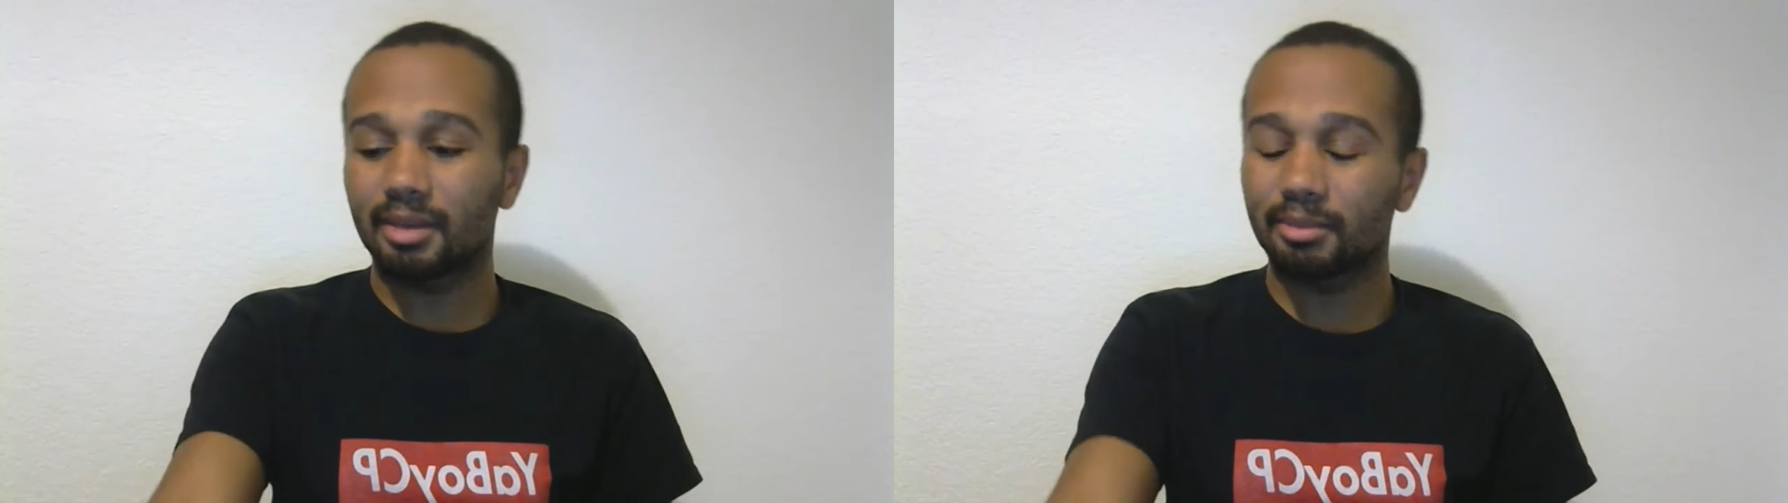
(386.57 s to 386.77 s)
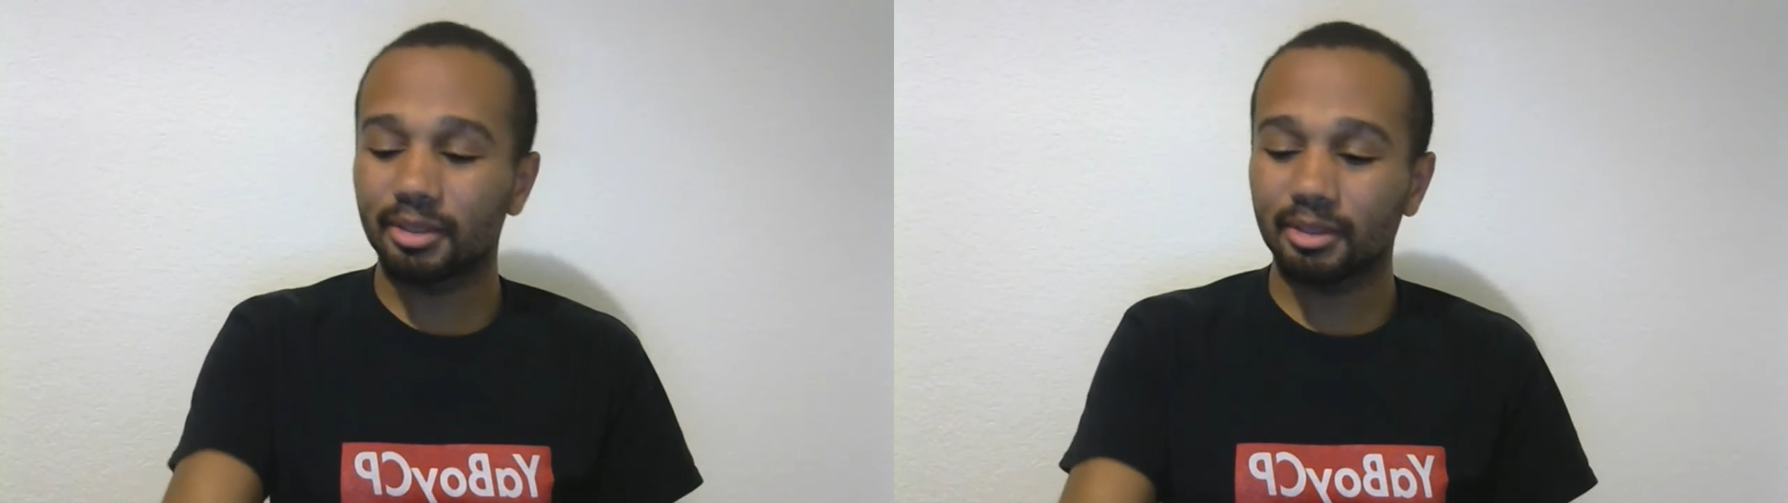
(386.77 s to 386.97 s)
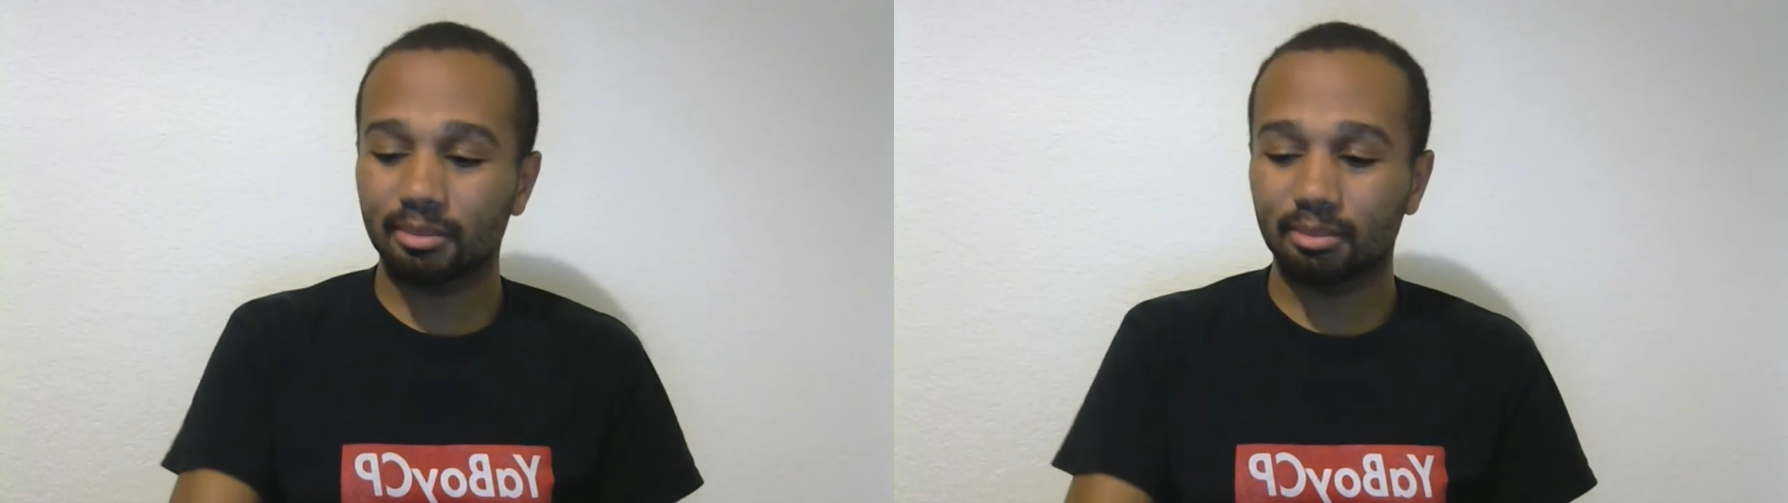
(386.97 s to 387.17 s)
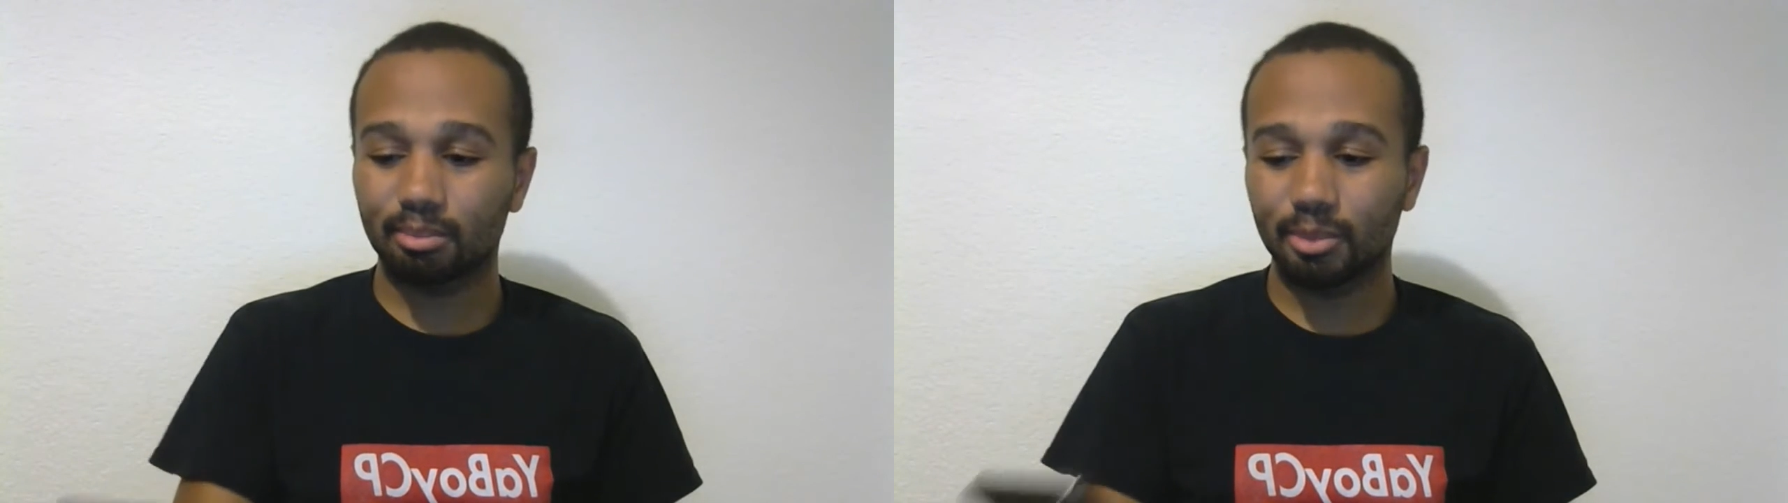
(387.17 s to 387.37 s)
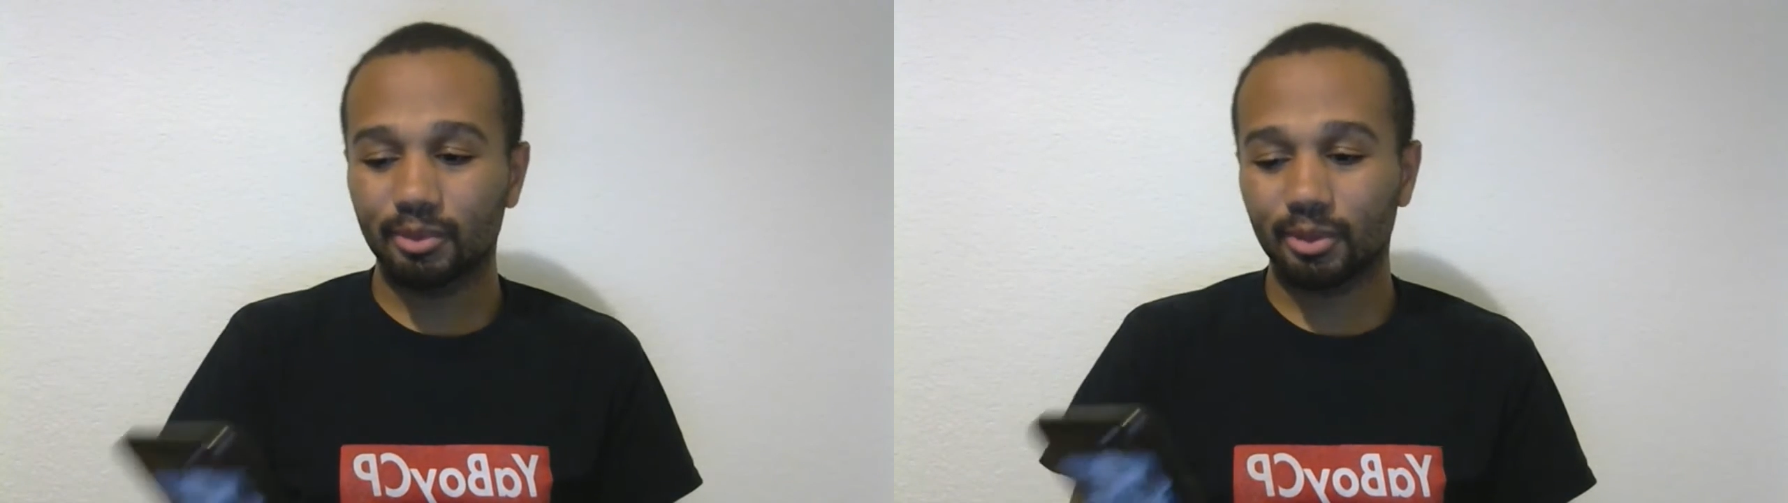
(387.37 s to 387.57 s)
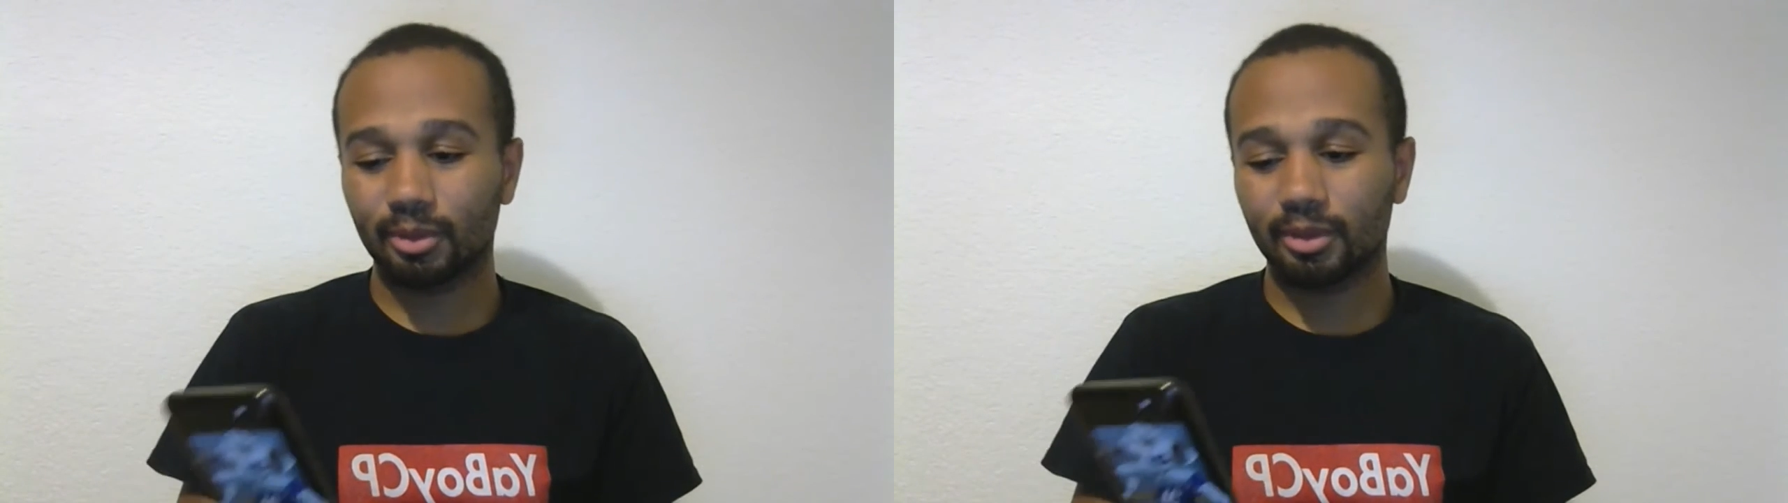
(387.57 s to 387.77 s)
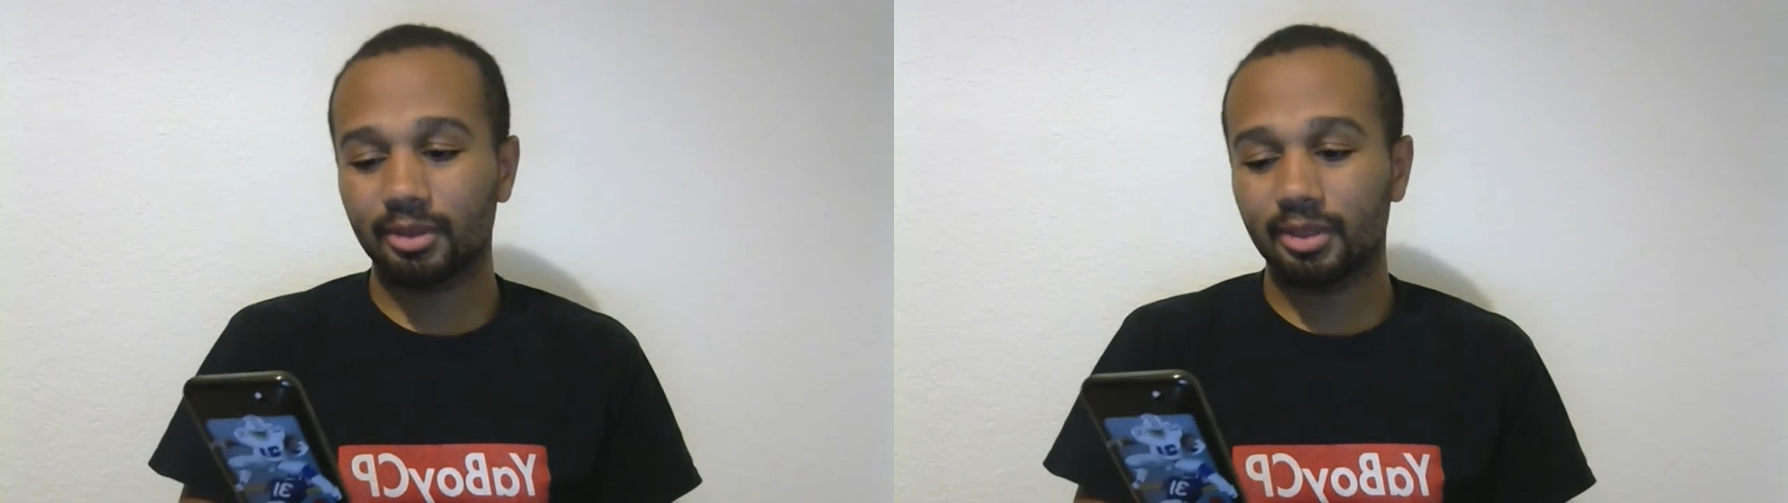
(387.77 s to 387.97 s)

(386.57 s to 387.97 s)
But moving on,